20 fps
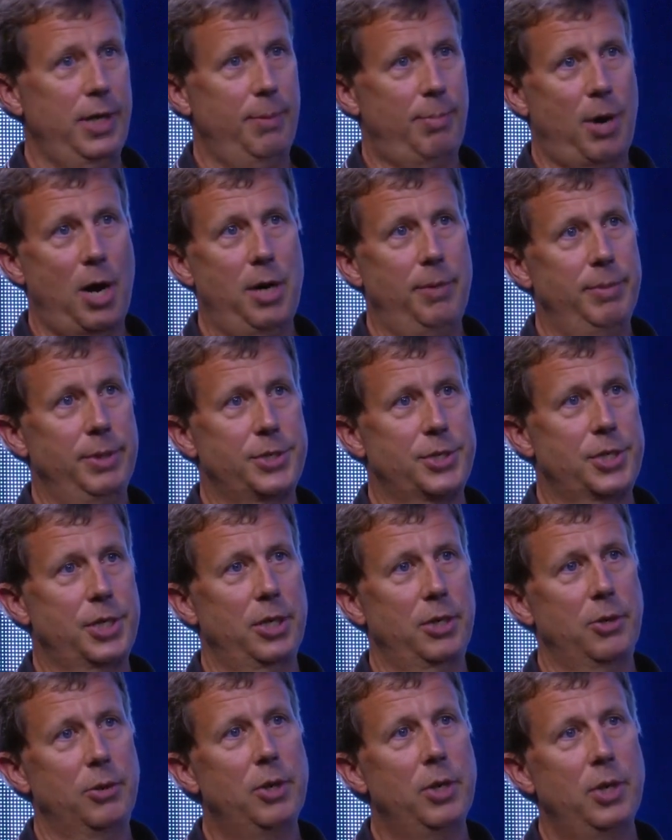apartments
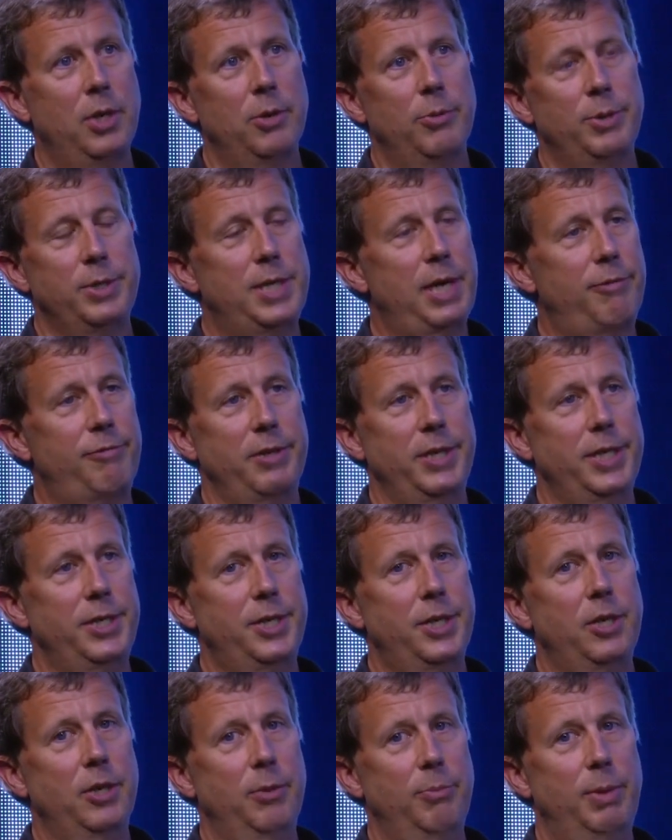too. We definitely
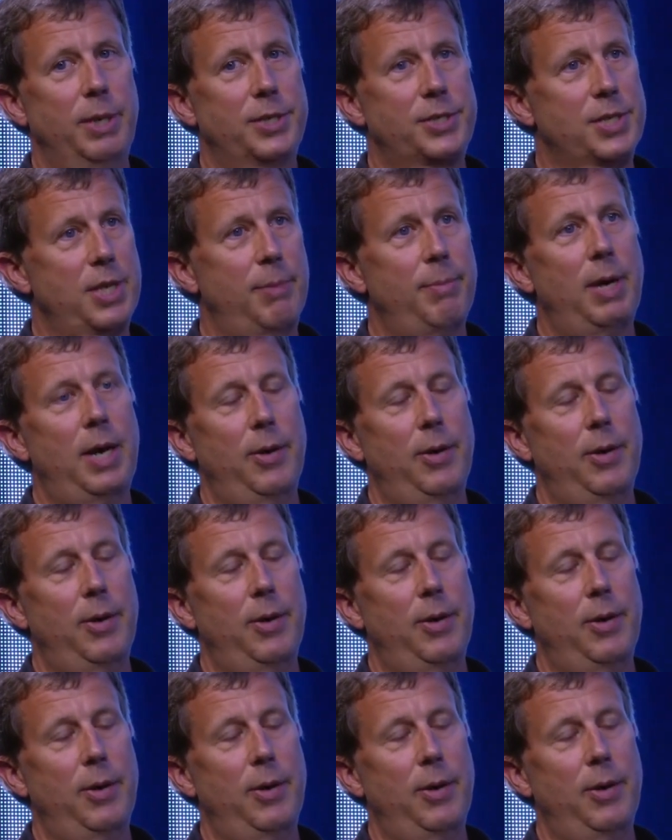do, but somehow